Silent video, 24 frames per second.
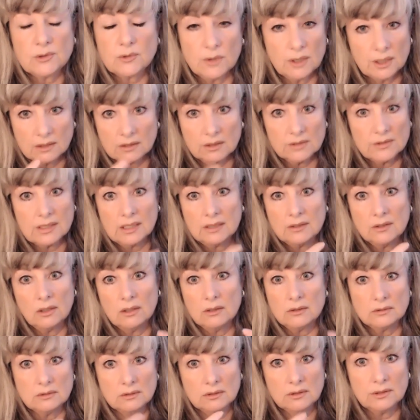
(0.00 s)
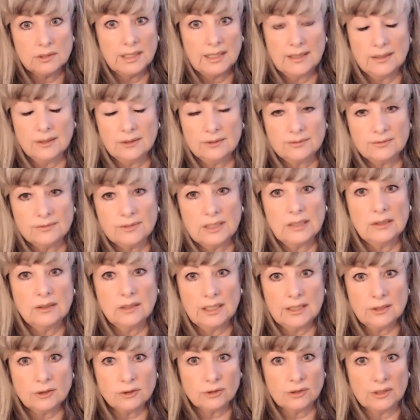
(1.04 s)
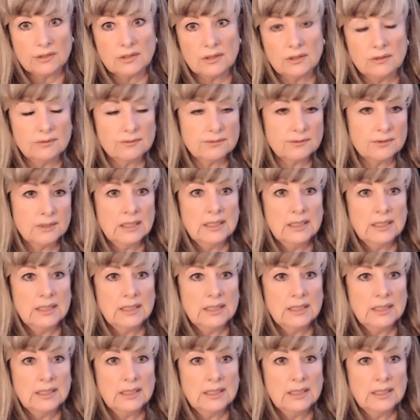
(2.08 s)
work because they're not creative, they're iterative.